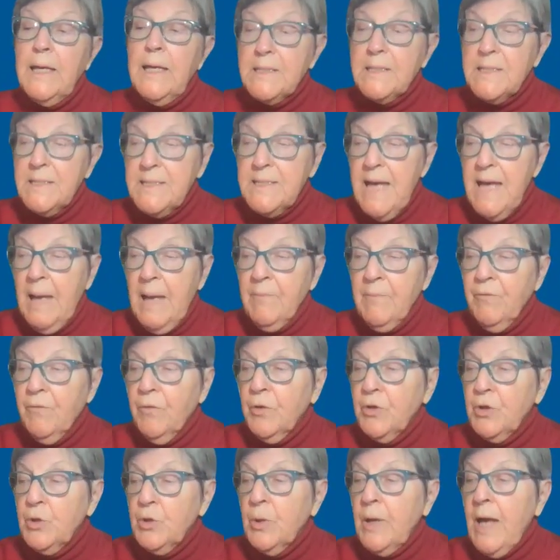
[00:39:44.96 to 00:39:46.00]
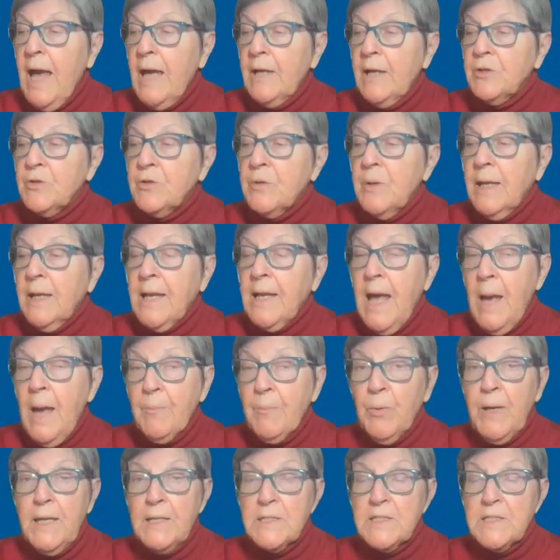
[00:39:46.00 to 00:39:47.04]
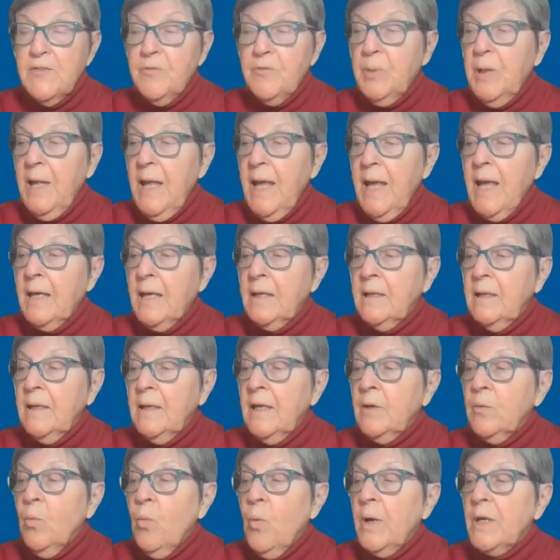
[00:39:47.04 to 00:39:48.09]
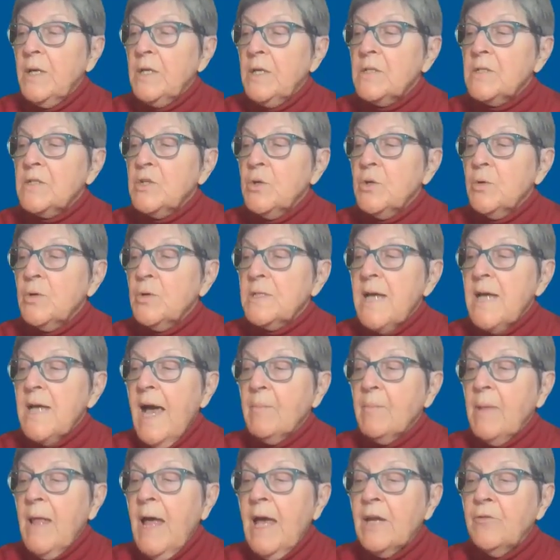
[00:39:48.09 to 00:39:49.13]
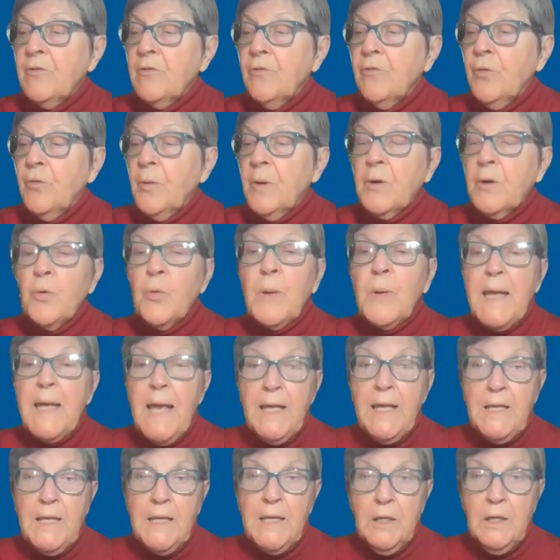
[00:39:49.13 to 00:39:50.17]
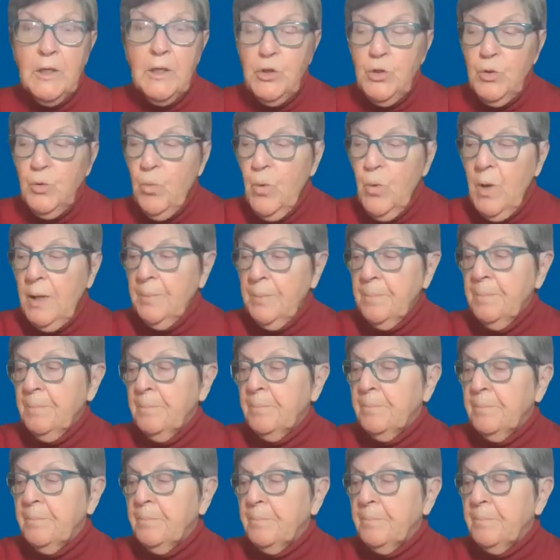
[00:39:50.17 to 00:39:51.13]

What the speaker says: Is it time for a new comprehensive plan? And what is your timeline for creating a new one?